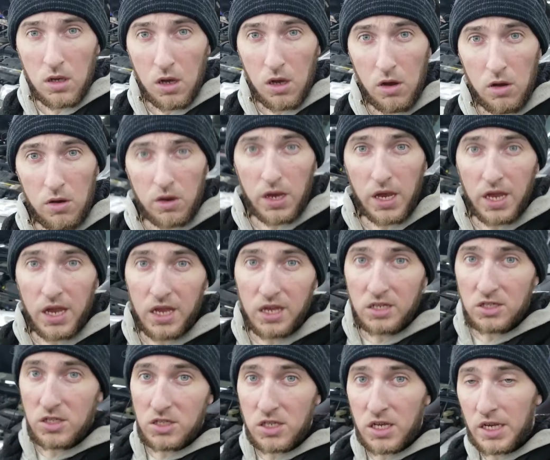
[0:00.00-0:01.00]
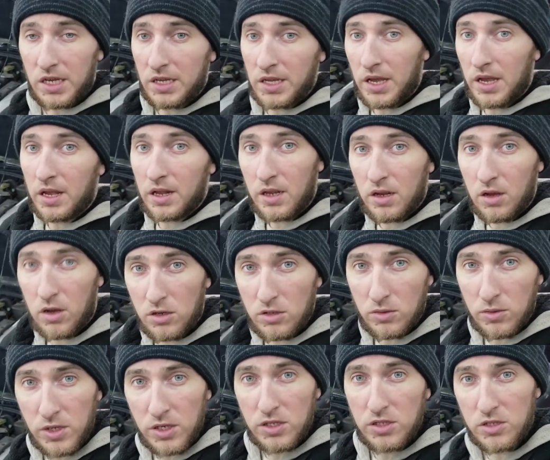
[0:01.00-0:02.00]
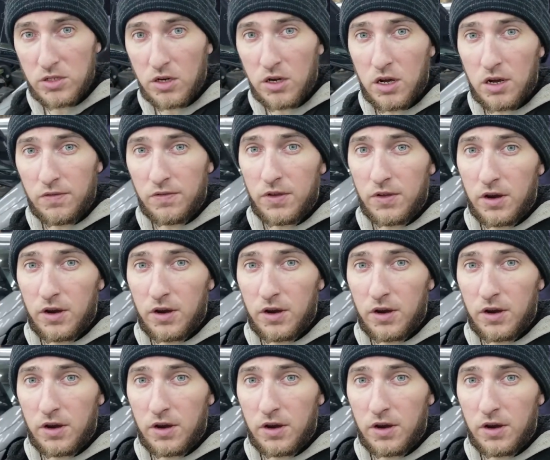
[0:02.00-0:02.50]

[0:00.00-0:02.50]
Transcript: Okay, and just like that, all the wheels are off